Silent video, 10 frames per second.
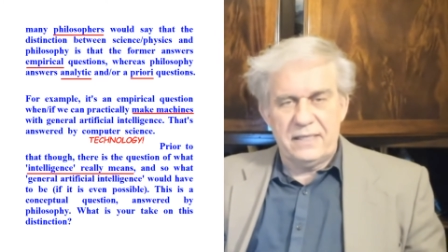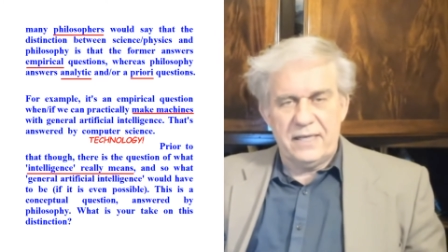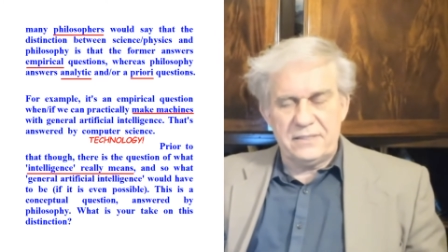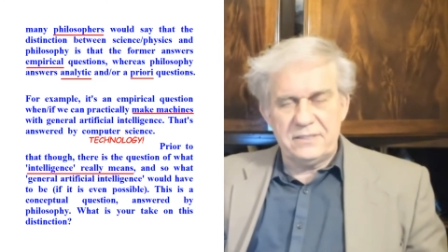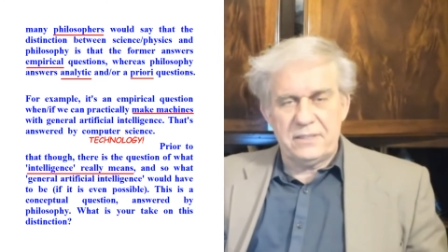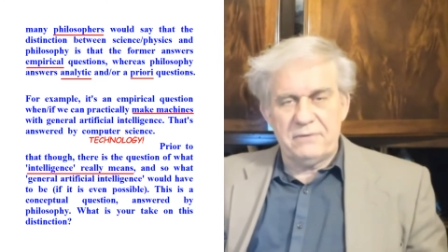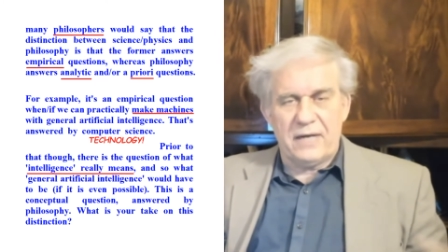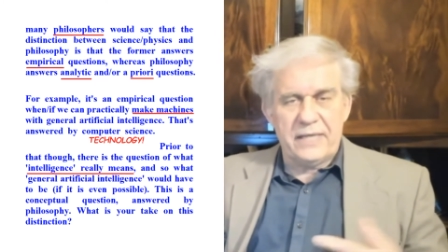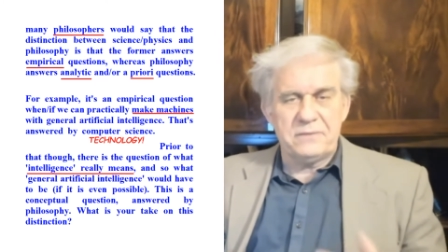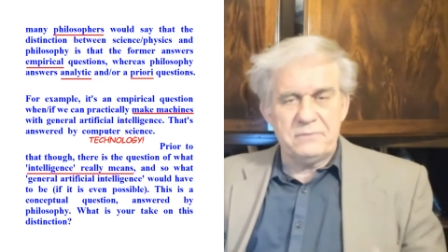And you say, well,
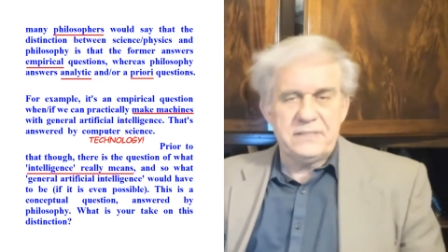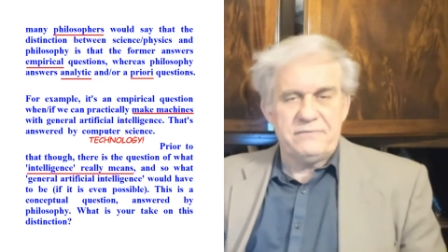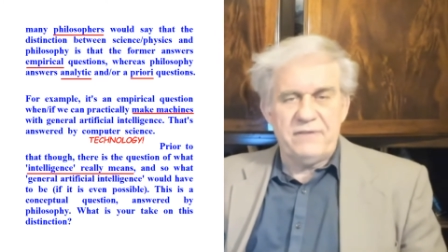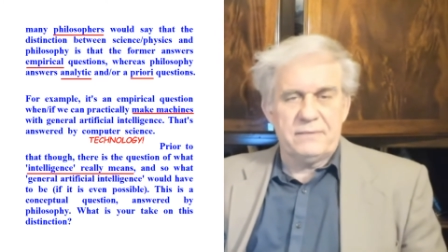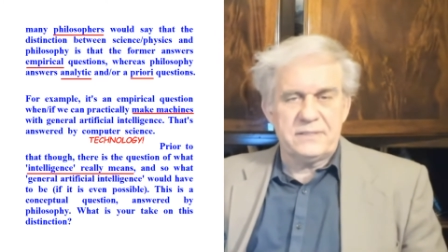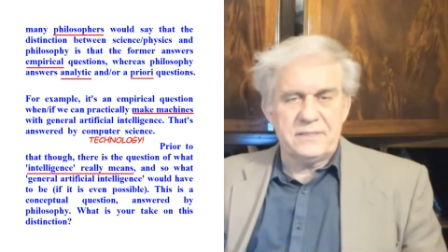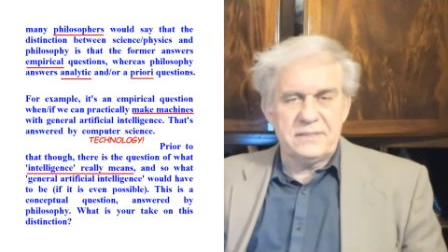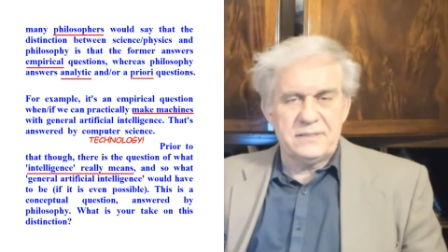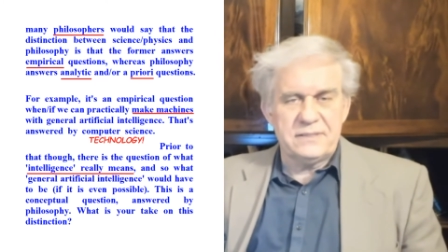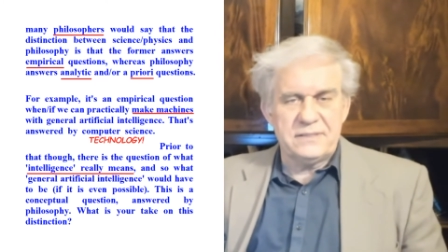how did we develop
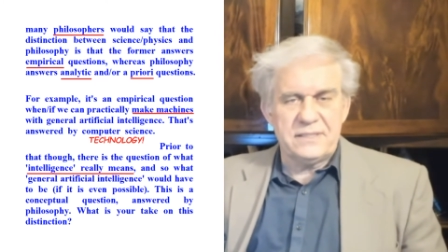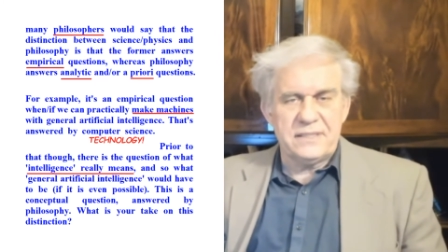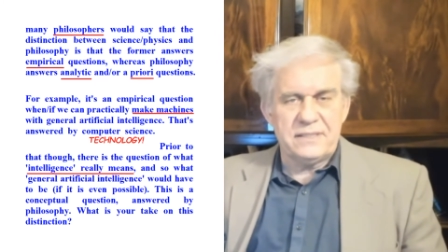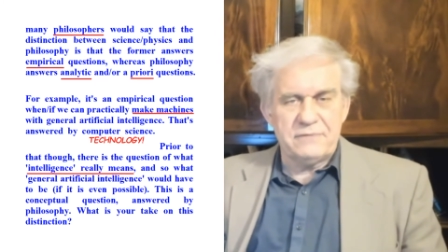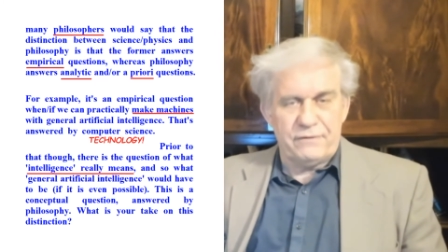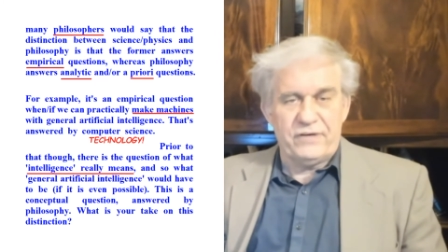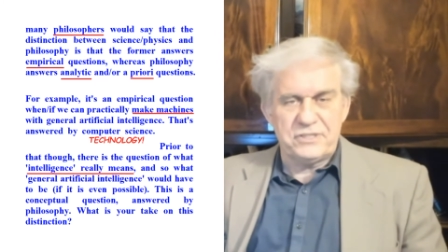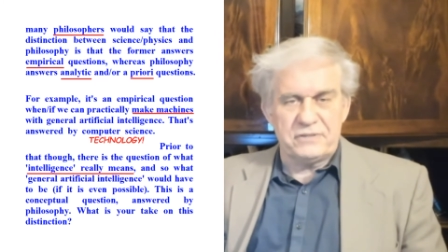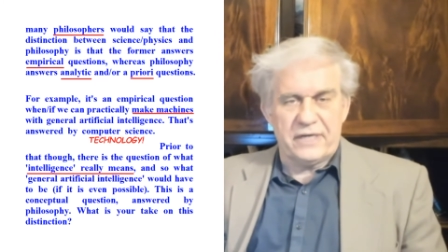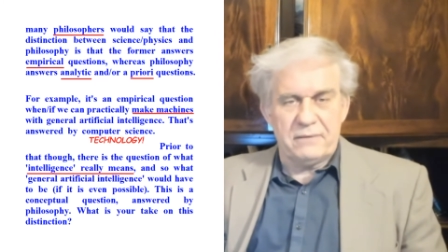the, the
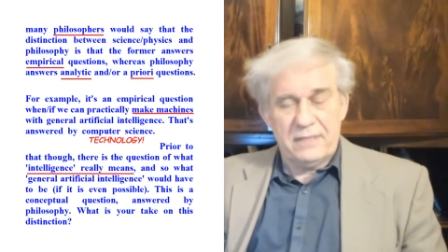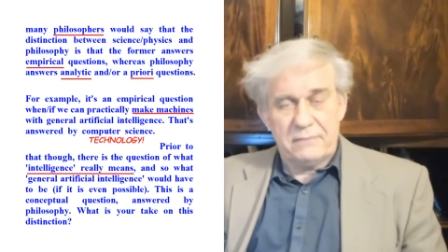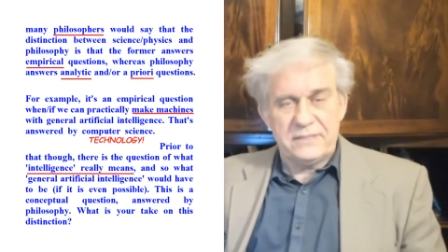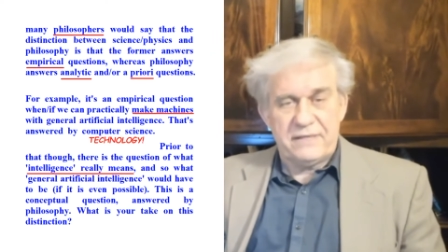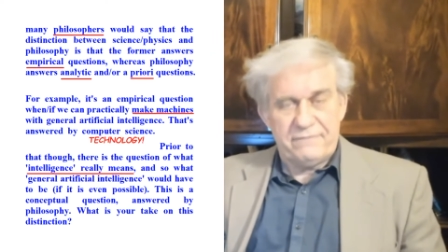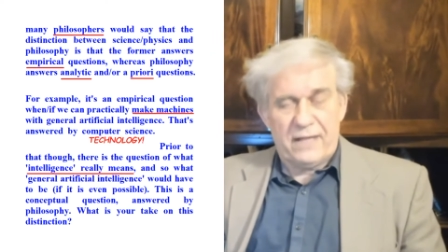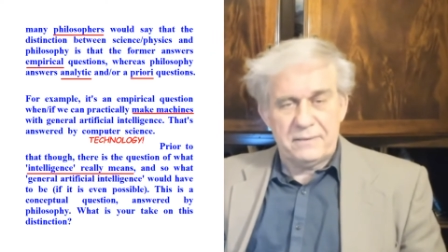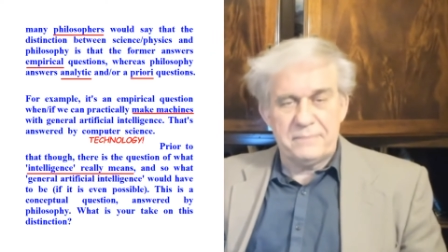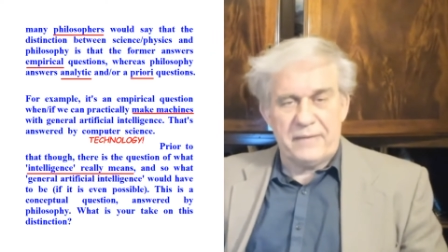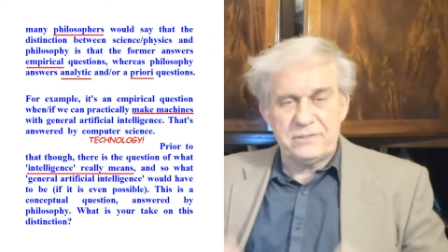refrigerator? Well, we
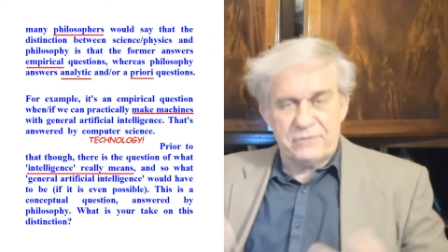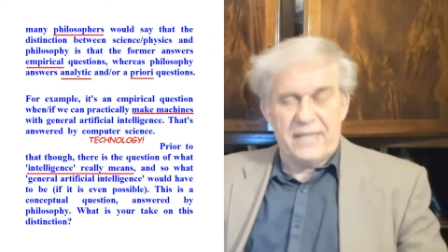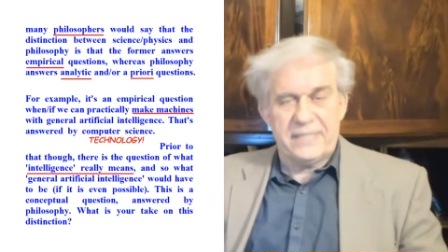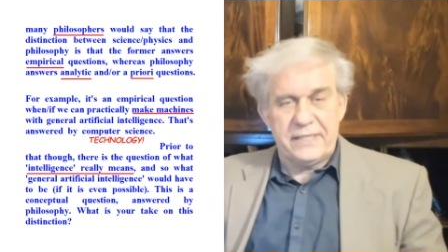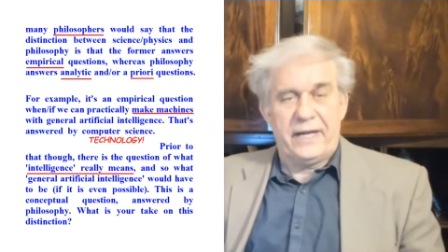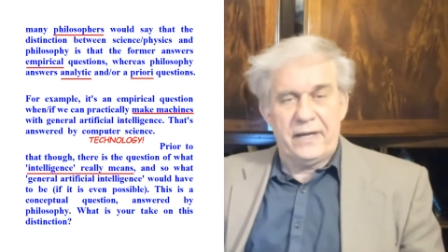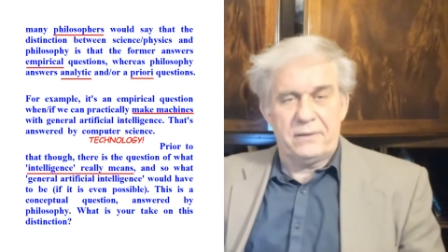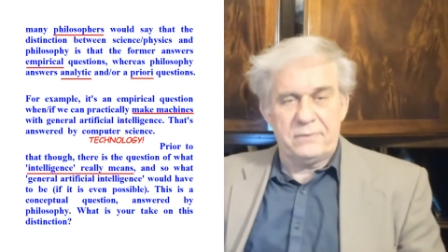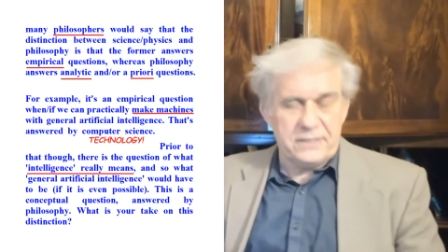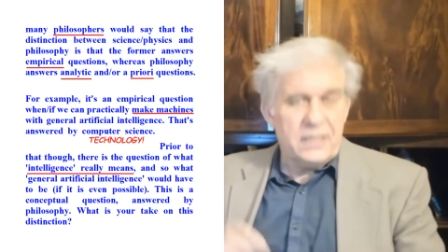developed by trial and
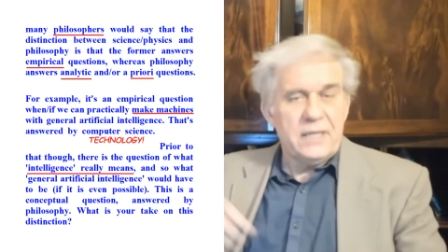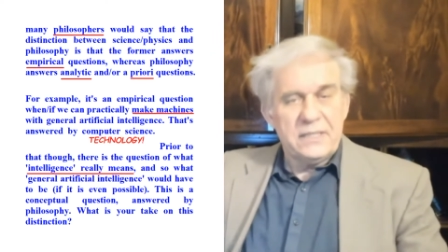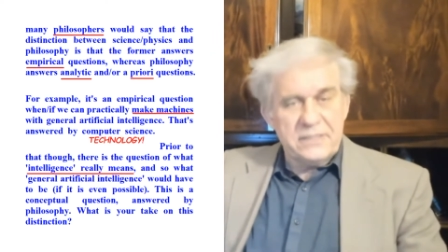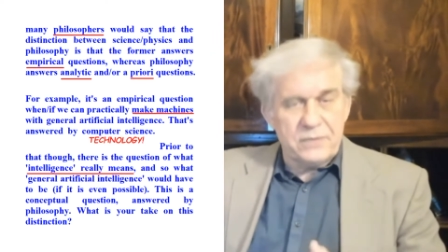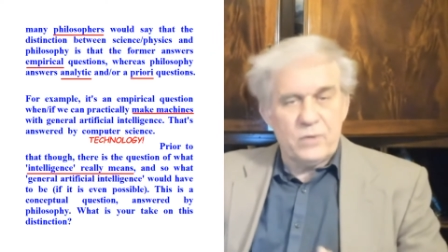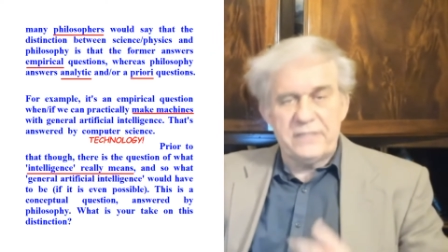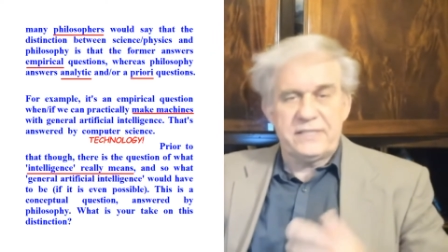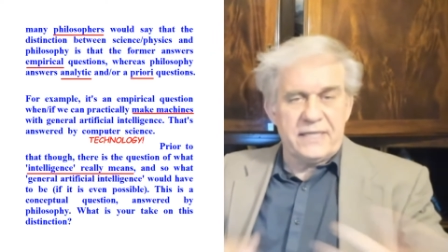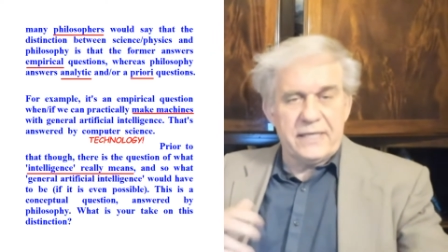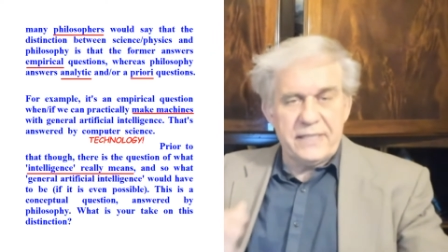error. We did one
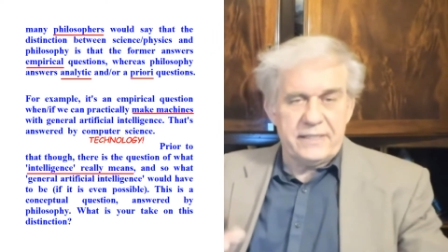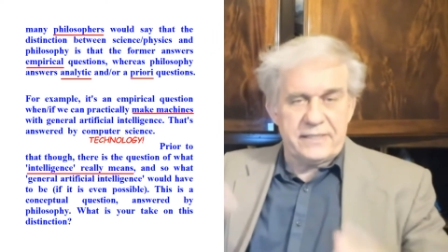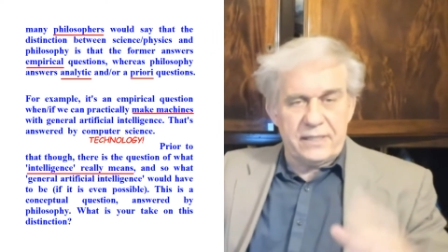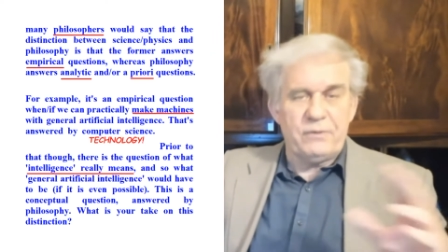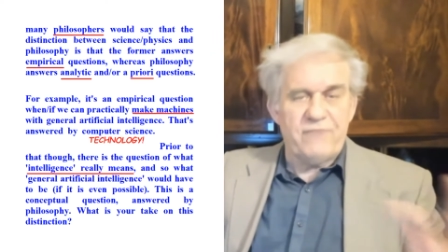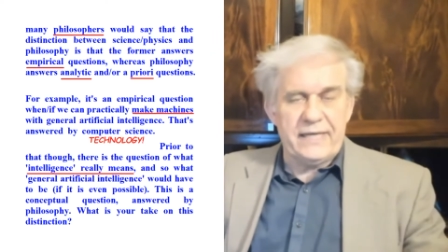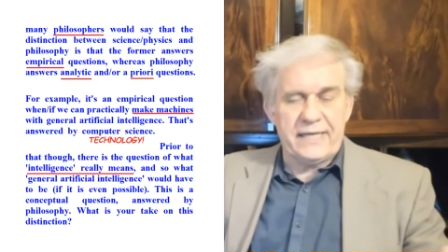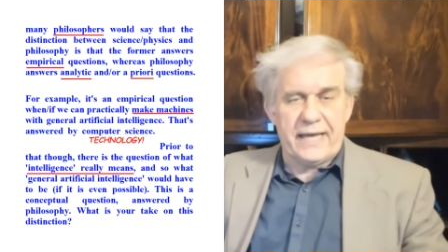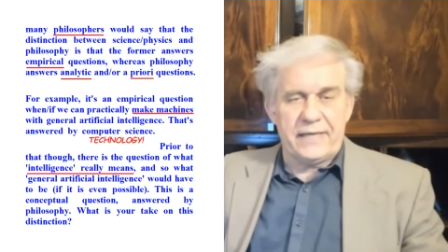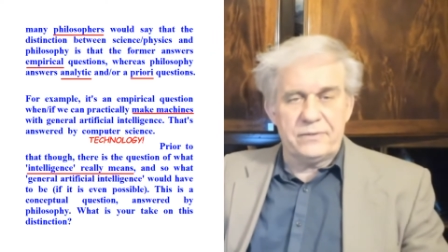thing, another thing, we finally
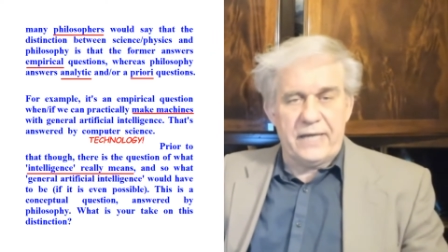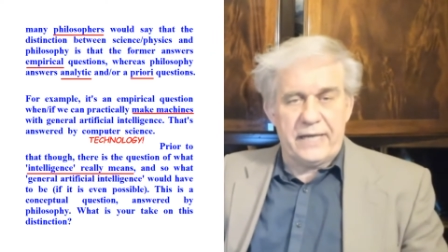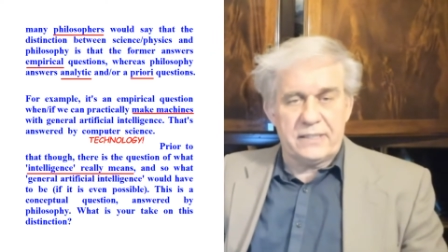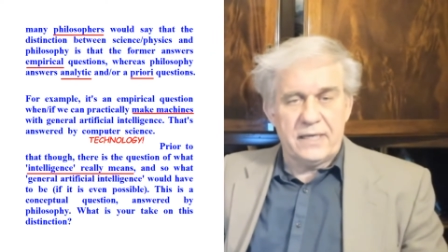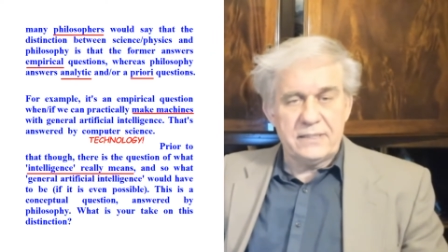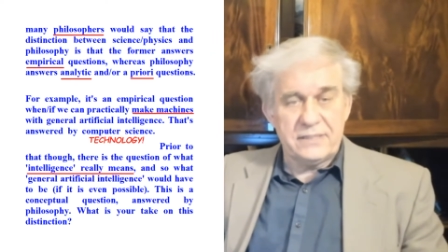got it right.